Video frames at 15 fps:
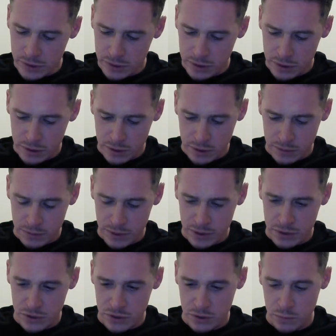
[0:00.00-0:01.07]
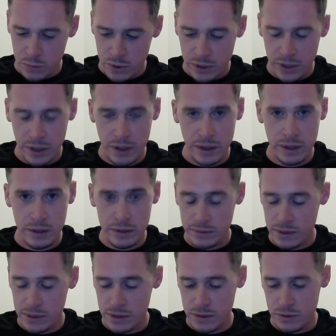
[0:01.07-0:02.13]
Uh, I think it's just one guy
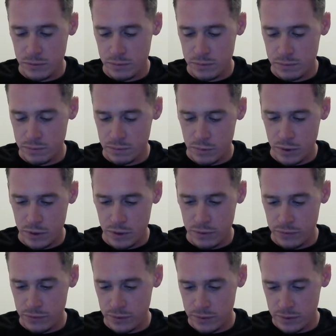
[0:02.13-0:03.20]
and his wife.